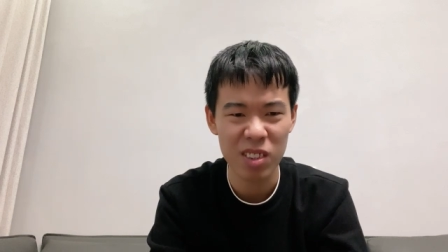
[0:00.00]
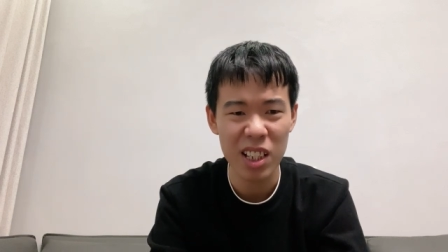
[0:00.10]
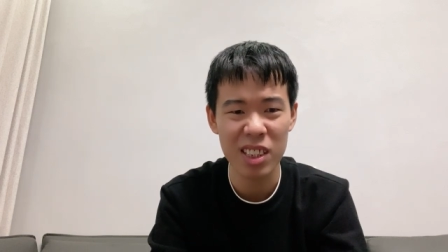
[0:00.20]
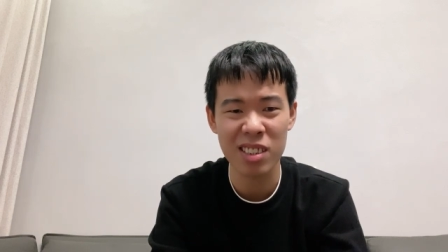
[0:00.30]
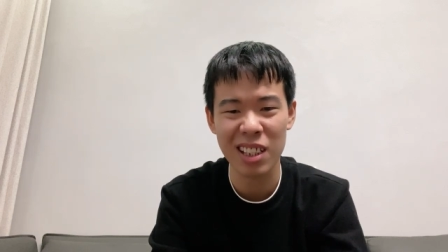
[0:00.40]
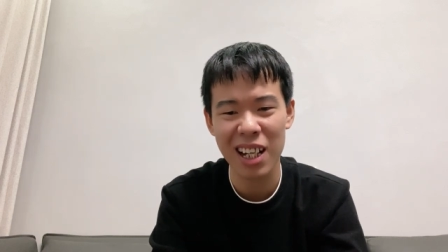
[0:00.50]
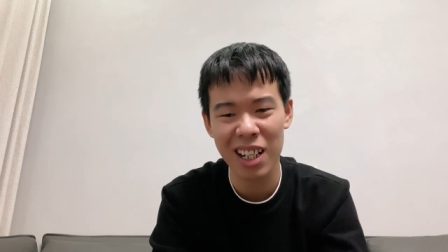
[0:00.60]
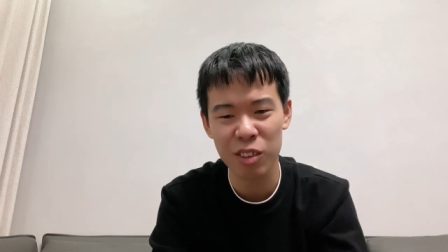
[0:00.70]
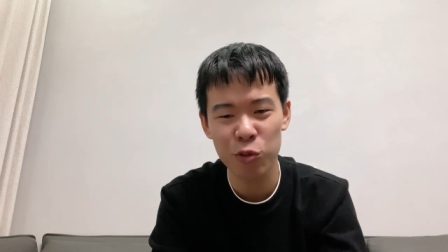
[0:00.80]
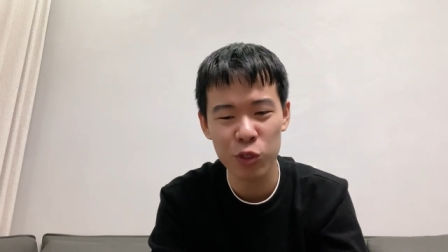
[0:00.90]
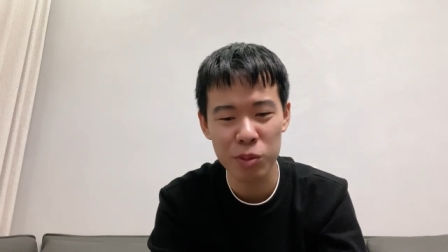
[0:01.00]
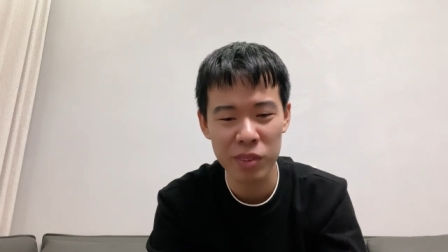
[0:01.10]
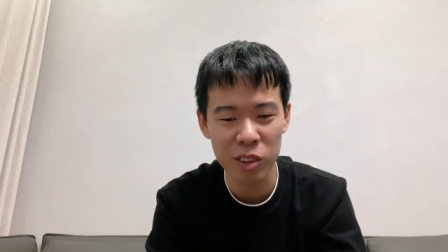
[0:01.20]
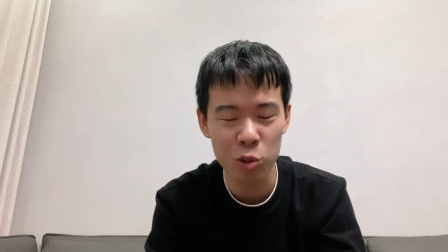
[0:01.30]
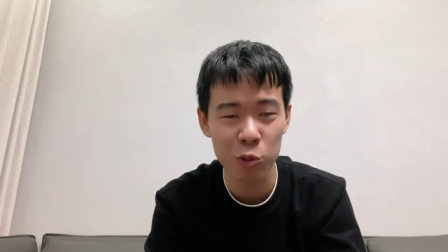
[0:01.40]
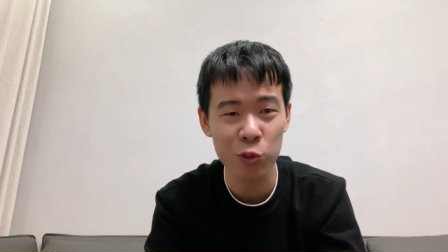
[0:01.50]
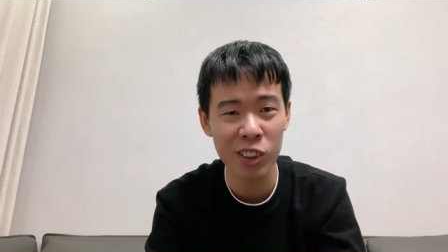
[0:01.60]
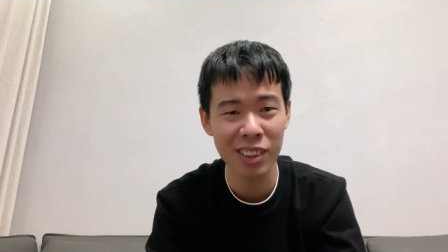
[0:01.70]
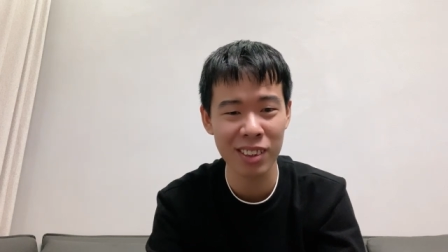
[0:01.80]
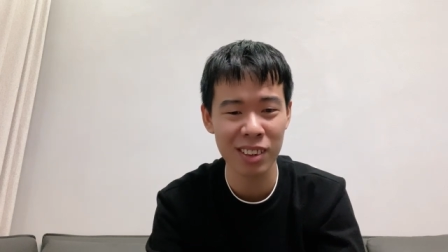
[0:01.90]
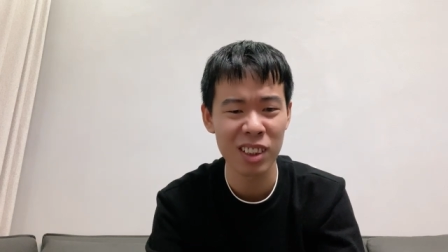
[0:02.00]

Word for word: It's hard for me to find